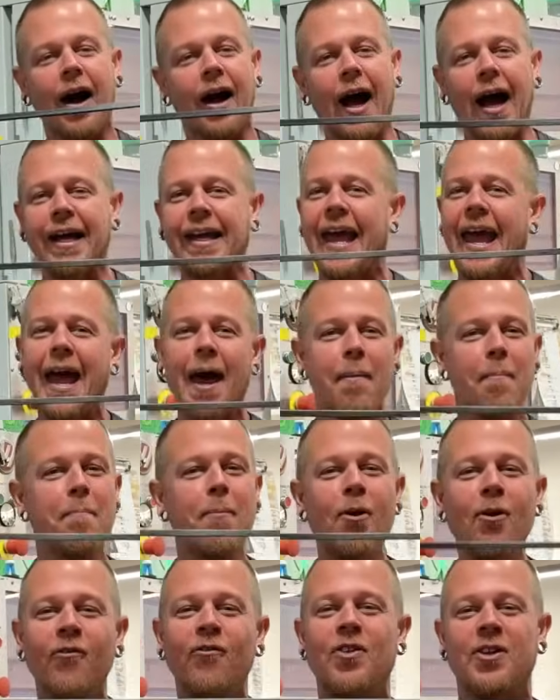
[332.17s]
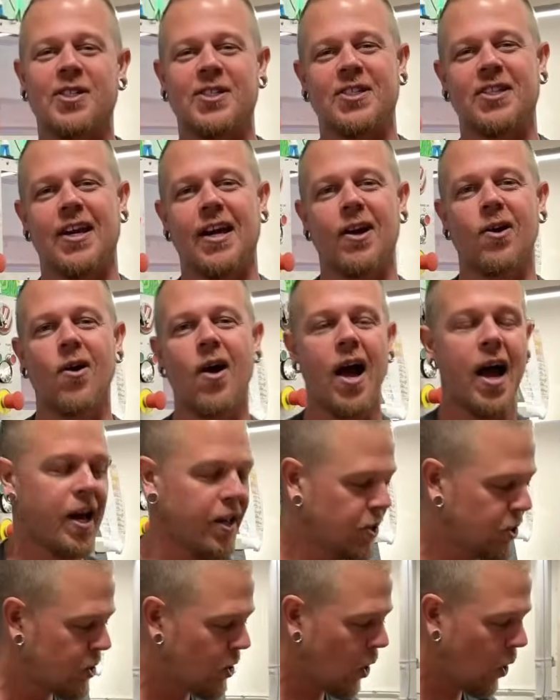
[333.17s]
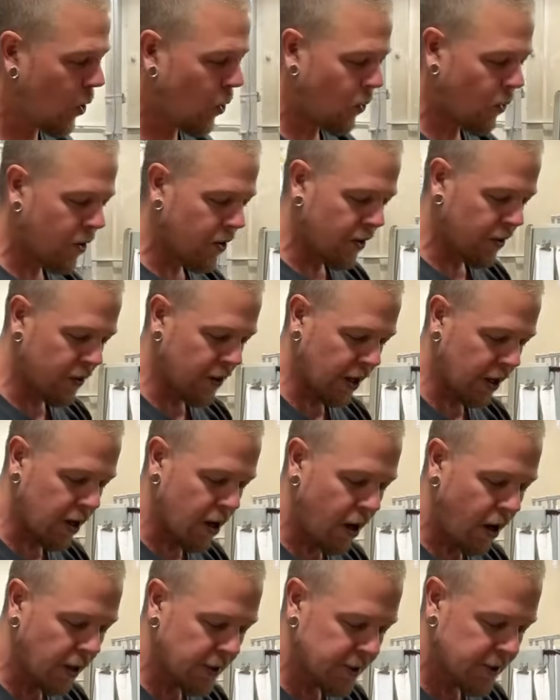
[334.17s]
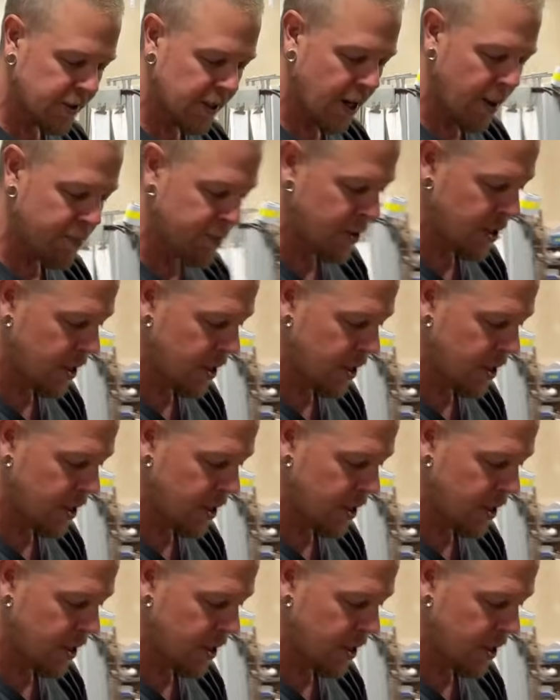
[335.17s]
I can't move this thing, right? So the concept